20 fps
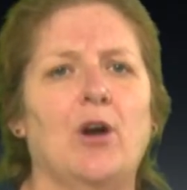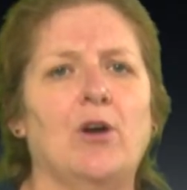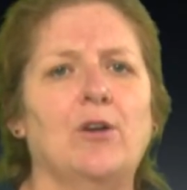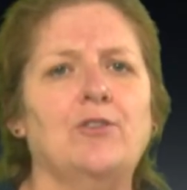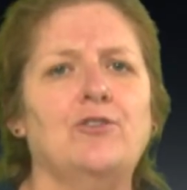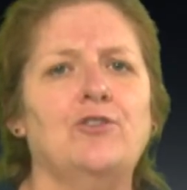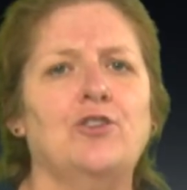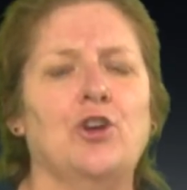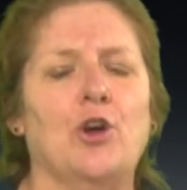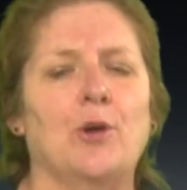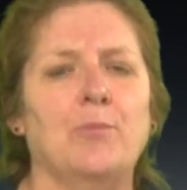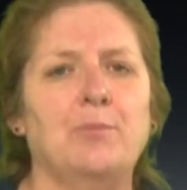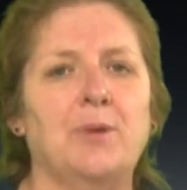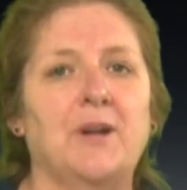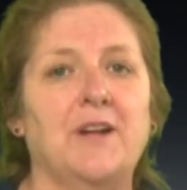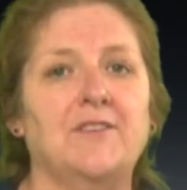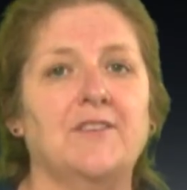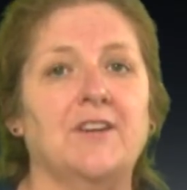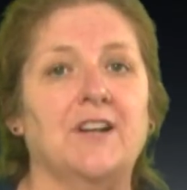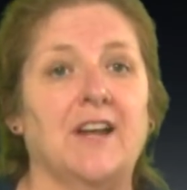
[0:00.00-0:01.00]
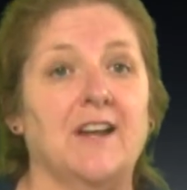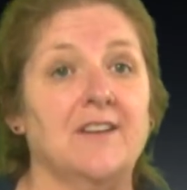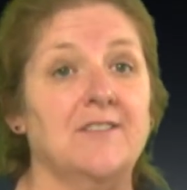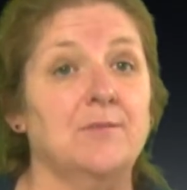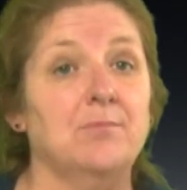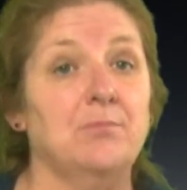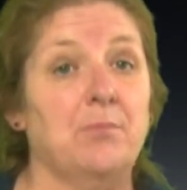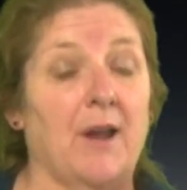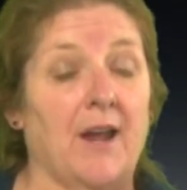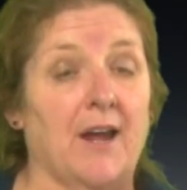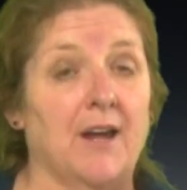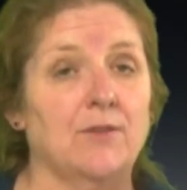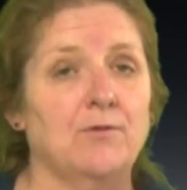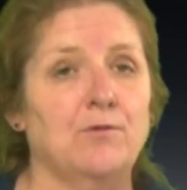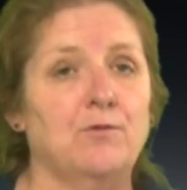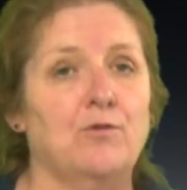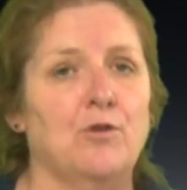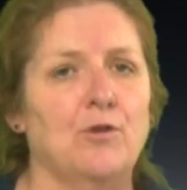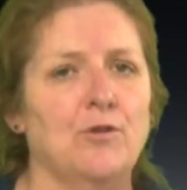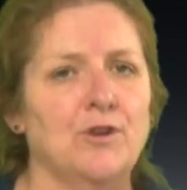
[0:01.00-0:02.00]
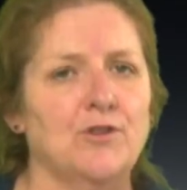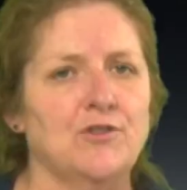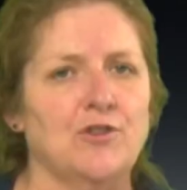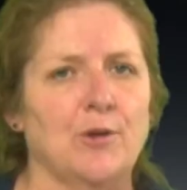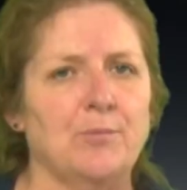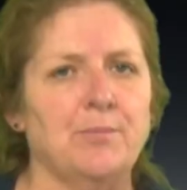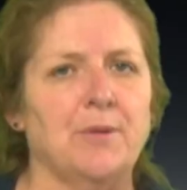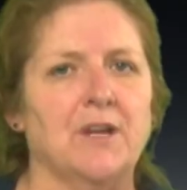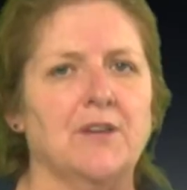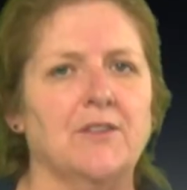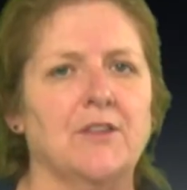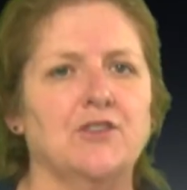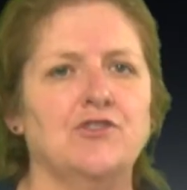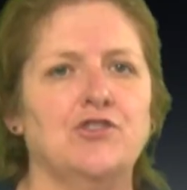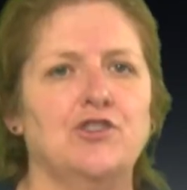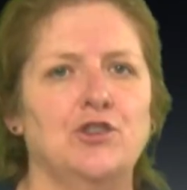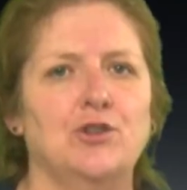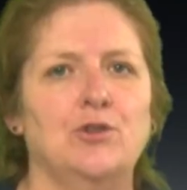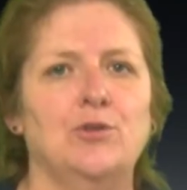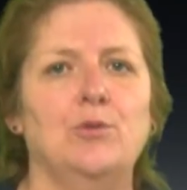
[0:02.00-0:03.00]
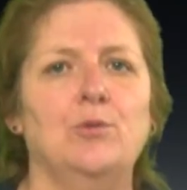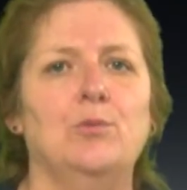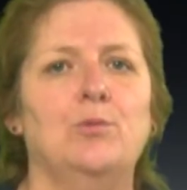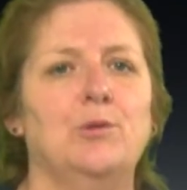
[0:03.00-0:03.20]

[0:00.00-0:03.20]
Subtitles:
asked to complete a lesson plan for a topic that you